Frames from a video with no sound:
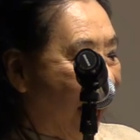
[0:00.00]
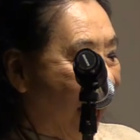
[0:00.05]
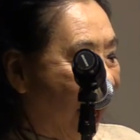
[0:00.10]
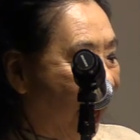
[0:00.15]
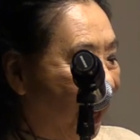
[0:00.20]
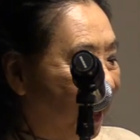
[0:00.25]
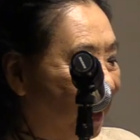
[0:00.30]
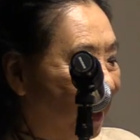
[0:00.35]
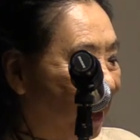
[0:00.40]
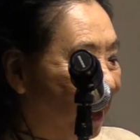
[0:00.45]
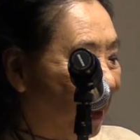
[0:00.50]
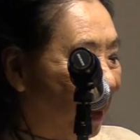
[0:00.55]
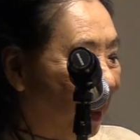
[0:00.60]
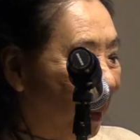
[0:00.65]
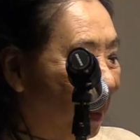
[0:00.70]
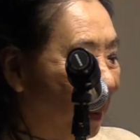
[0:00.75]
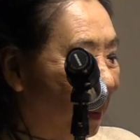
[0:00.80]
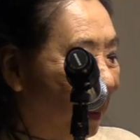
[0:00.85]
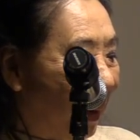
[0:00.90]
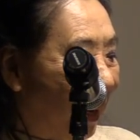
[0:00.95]
And
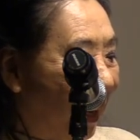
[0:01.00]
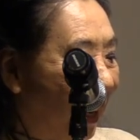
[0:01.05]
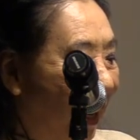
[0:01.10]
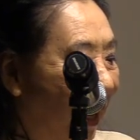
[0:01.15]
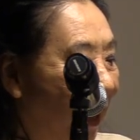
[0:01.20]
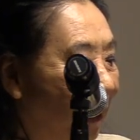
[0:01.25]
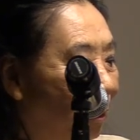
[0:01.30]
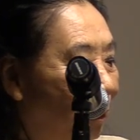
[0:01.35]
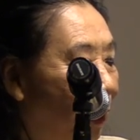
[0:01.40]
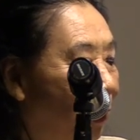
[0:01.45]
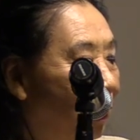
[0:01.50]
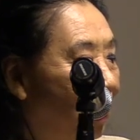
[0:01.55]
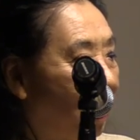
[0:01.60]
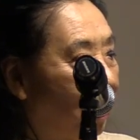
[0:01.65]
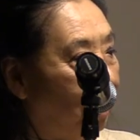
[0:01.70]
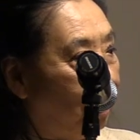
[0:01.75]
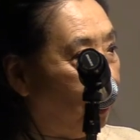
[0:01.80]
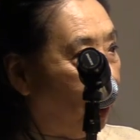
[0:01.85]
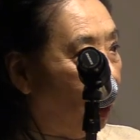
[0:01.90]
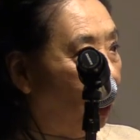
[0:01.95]
so I wrote
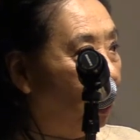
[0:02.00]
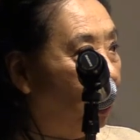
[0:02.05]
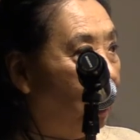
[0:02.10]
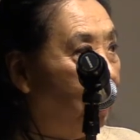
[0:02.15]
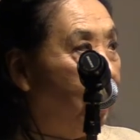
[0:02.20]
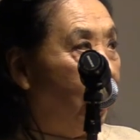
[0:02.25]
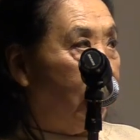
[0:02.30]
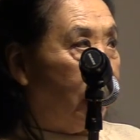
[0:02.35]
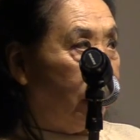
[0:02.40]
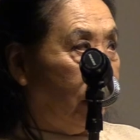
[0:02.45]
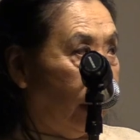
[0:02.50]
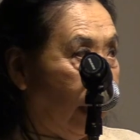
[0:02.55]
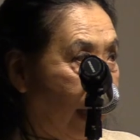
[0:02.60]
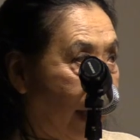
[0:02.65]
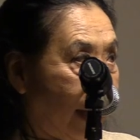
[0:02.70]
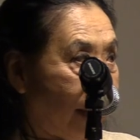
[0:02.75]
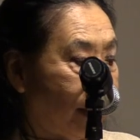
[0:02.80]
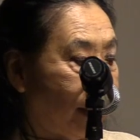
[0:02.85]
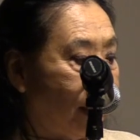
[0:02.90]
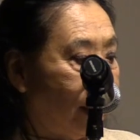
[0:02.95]
a poem,
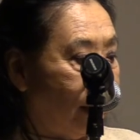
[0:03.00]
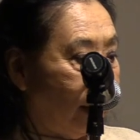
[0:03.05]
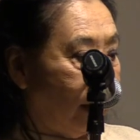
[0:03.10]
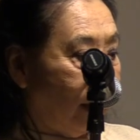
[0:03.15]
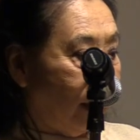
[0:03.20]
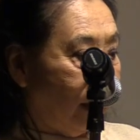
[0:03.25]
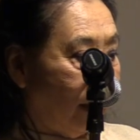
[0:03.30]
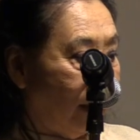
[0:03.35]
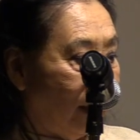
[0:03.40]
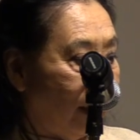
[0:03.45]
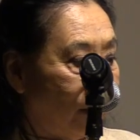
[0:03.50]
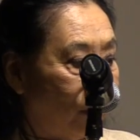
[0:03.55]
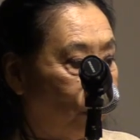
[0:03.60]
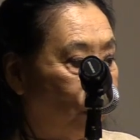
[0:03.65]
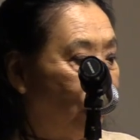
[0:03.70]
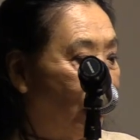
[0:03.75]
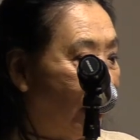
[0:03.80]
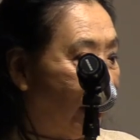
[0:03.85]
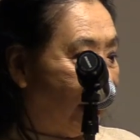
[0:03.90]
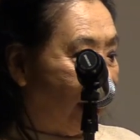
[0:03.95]
Let. It's
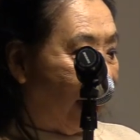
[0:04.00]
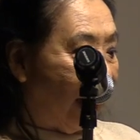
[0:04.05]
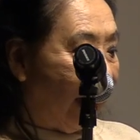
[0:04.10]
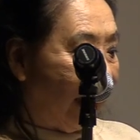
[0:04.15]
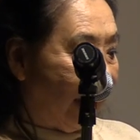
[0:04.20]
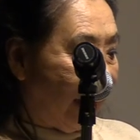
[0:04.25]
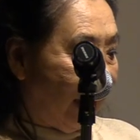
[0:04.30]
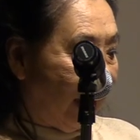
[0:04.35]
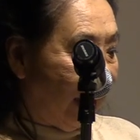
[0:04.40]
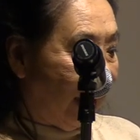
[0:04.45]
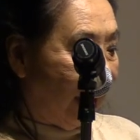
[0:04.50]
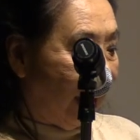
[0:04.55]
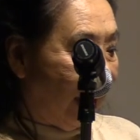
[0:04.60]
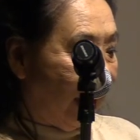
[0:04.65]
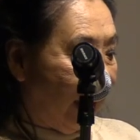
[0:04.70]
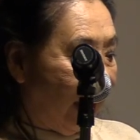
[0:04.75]
really tiny.